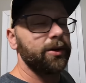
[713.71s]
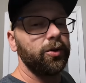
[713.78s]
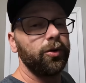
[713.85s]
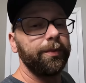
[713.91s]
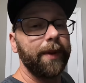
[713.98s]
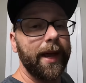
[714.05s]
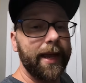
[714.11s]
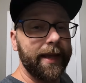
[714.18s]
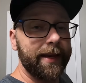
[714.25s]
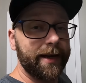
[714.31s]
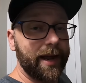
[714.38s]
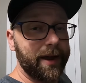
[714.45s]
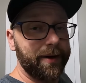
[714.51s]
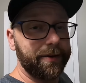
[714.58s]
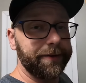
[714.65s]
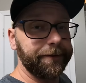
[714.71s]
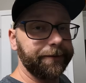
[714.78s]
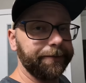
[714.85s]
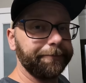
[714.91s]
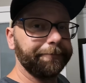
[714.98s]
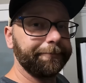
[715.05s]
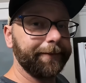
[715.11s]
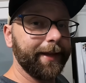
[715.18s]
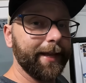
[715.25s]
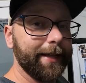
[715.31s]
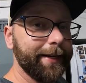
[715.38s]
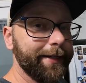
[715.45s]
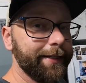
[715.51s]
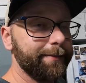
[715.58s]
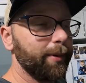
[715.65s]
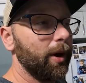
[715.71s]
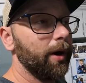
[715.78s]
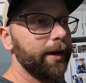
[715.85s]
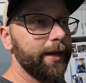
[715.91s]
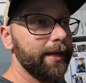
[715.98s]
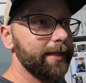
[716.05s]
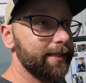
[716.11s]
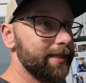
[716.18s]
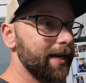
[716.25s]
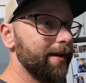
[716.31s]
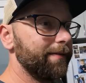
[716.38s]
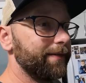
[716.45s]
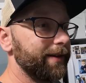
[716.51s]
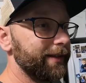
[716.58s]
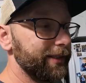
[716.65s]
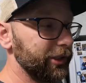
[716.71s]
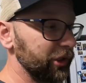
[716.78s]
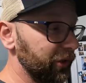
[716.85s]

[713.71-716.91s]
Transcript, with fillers: an old man now and his body is definitely